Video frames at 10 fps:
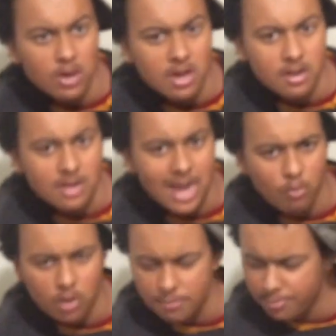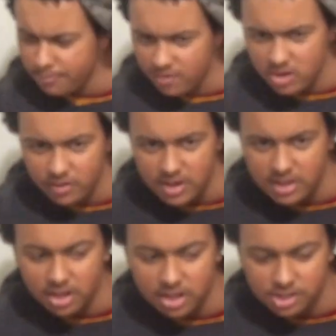want not want to put vanilla in
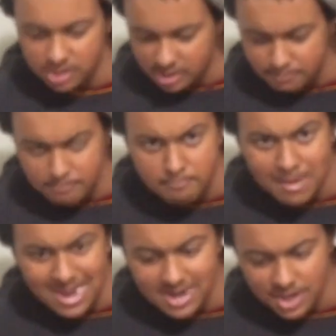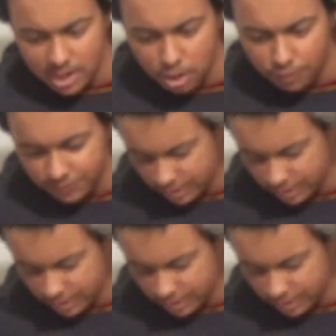there because it may take over